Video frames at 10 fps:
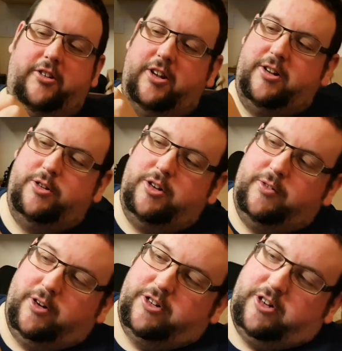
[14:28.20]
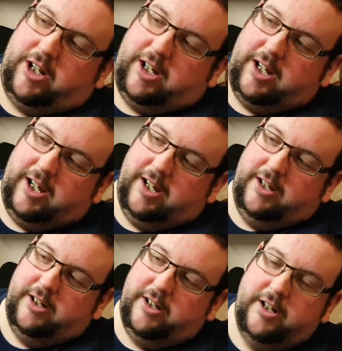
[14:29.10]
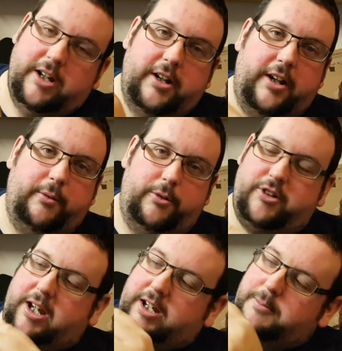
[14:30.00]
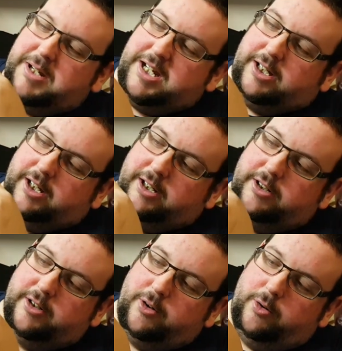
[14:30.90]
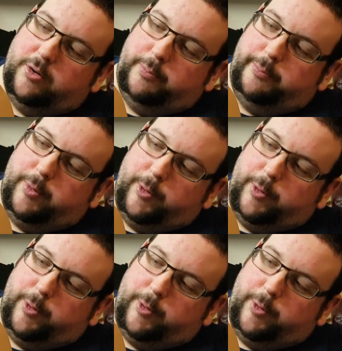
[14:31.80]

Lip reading: like I say, usually you've got a sticker here that will say Amiga or